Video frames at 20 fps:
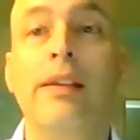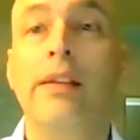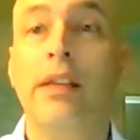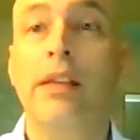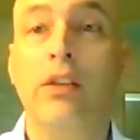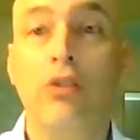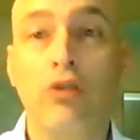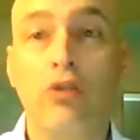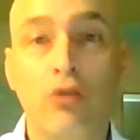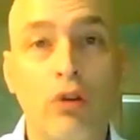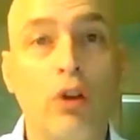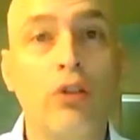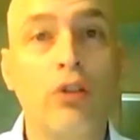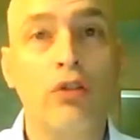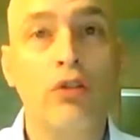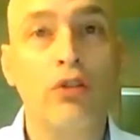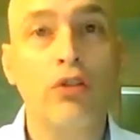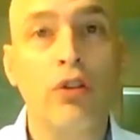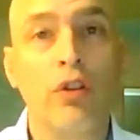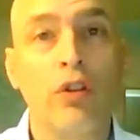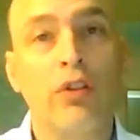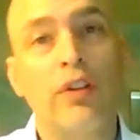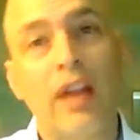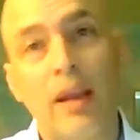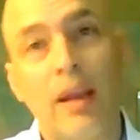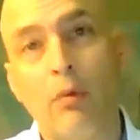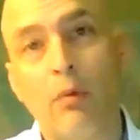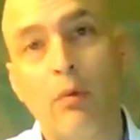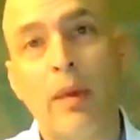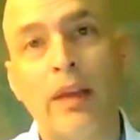the instructions to the
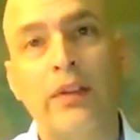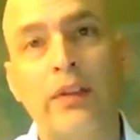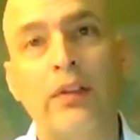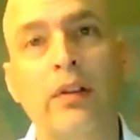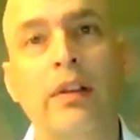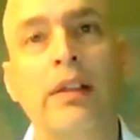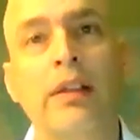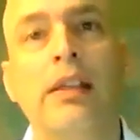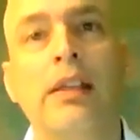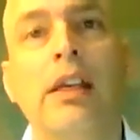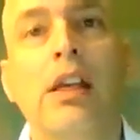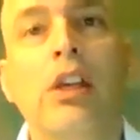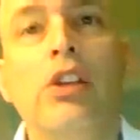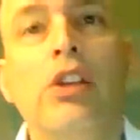table, basically,